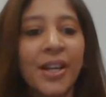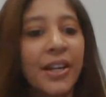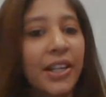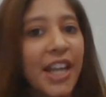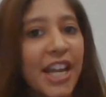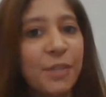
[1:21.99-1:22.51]

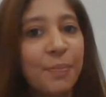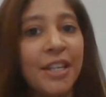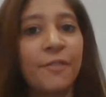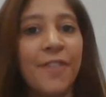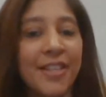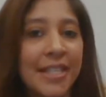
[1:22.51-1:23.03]
He has
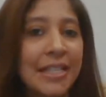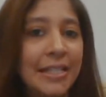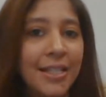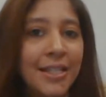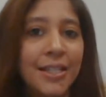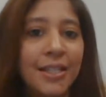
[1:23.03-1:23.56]
been
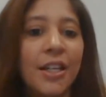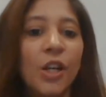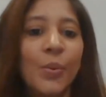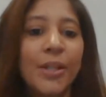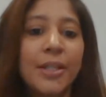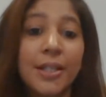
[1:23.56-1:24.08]
facilitated
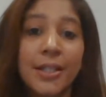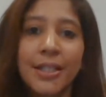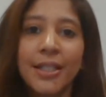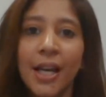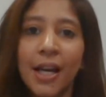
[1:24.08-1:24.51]
with thirteen